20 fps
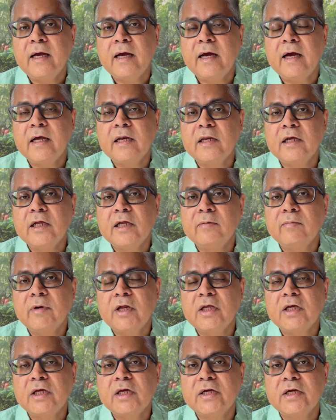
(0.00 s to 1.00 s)
And in
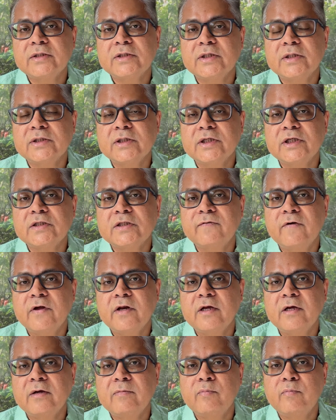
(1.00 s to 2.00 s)
many cases, it's
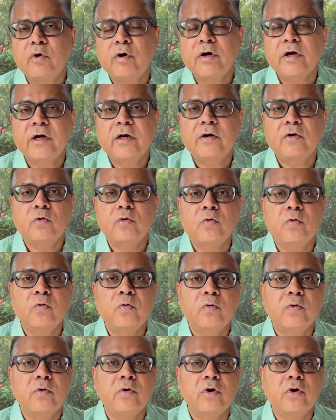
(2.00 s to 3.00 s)
very important
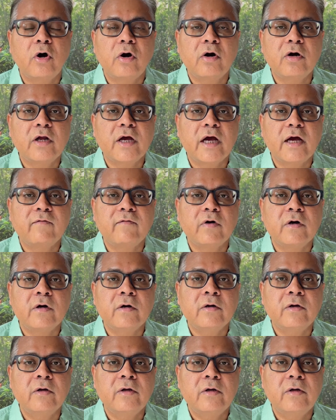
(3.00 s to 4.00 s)
to not have a